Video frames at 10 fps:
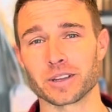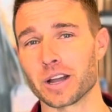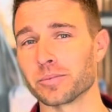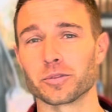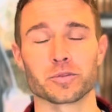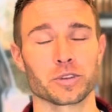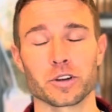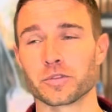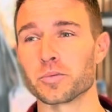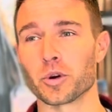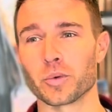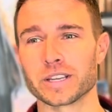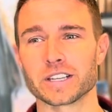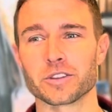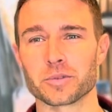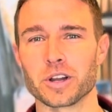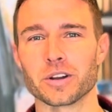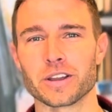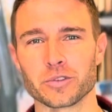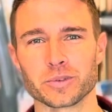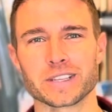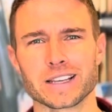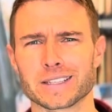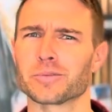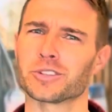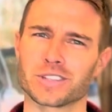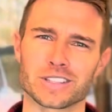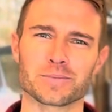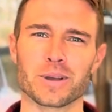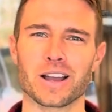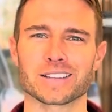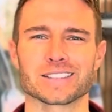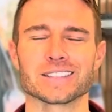a few more weeks on the road, everyone was asking, where'd you get this box?